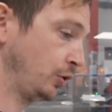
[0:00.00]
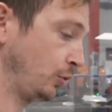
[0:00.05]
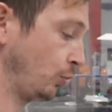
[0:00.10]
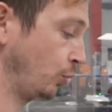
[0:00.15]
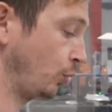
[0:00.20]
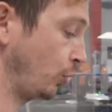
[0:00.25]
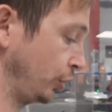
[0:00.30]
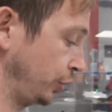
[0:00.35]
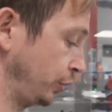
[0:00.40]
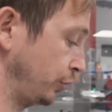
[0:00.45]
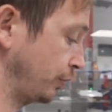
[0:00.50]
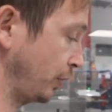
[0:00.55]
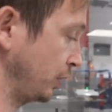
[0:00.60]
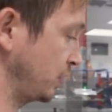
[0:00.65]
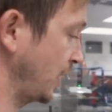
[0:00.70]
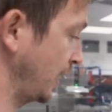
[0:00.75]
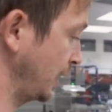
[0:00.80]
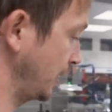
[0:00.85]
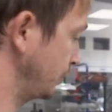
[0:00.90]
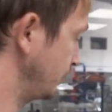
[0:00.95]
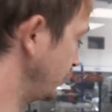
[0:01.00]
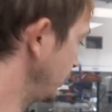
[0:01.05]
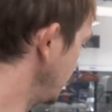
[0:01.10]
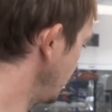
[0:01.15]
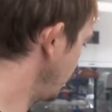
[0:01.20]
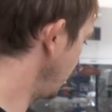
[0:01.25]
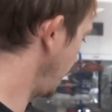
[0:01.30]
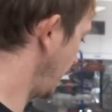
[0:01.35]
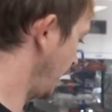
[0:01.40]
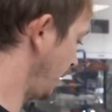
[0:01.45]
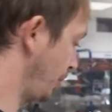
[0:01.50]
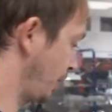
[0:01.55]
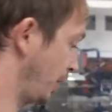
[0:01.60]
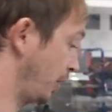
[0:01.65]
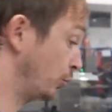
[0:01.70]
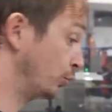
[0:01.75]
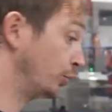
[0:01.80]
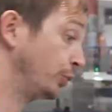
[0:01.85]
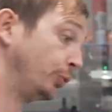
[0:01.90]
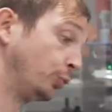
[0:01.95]
what your rotating reciprocating
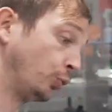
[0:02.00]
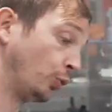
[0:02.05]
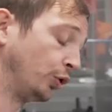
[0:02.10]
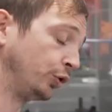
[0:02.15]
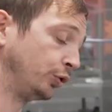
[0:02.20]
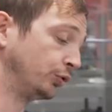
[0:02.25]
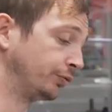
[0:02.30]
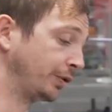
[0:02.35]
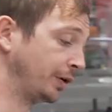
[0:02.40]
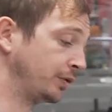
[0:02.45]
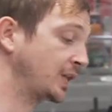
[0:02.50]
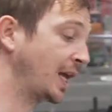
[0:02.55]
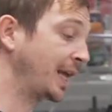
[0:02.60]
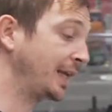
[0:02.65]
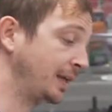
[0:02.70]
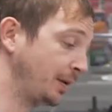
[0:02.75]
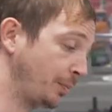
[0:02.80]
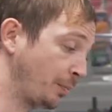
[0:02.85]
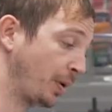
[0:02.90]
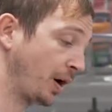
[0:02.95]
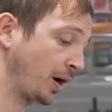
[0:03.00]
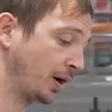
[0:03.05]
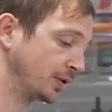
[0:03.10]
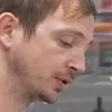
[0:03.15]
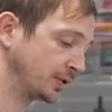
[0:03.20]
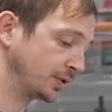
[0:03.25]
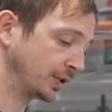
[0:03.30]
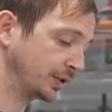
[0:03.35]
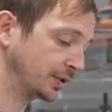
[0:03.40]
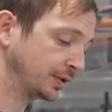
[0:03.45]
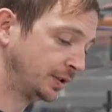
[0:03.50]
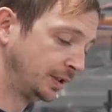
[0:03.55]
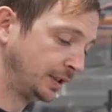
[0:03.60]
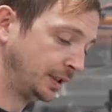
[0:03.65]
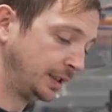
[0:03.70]
part, or what your rotating parts are.